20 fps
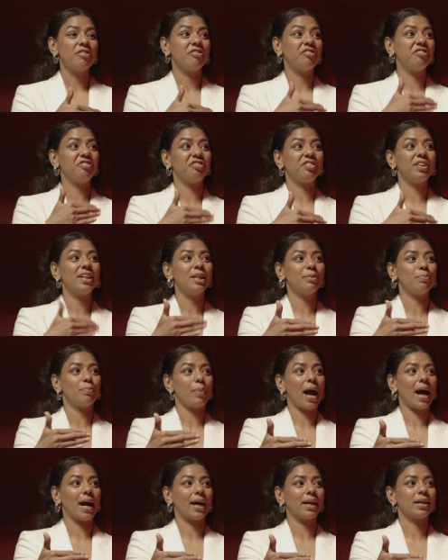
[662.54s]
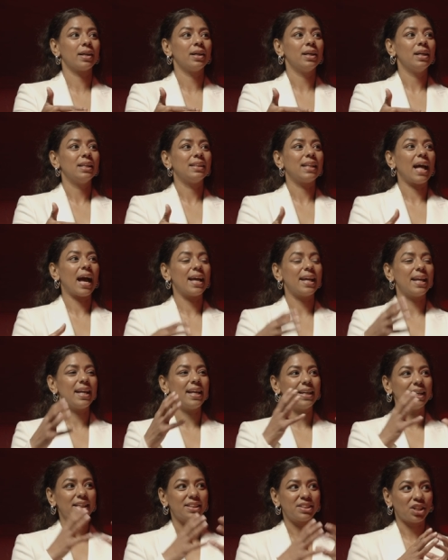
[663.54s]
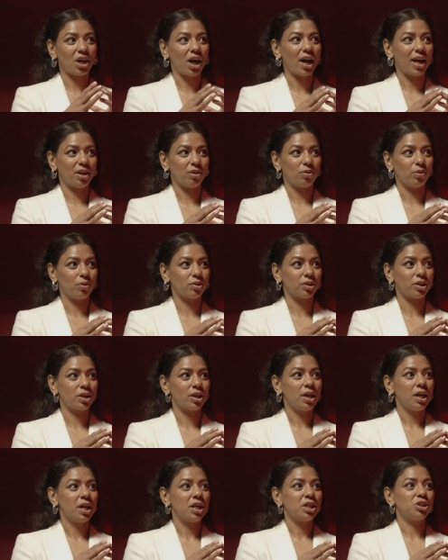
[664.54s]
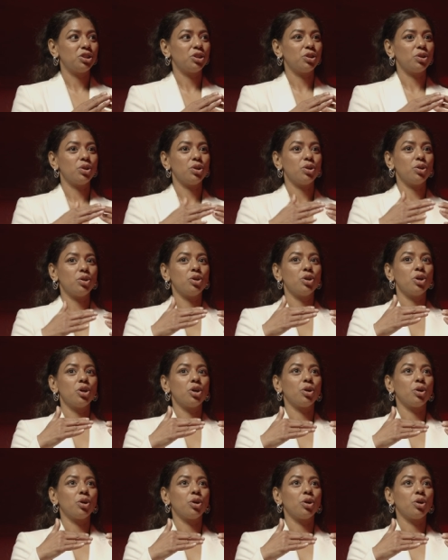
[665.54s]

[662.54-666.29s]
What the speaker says: feedback, that inner dialogue, to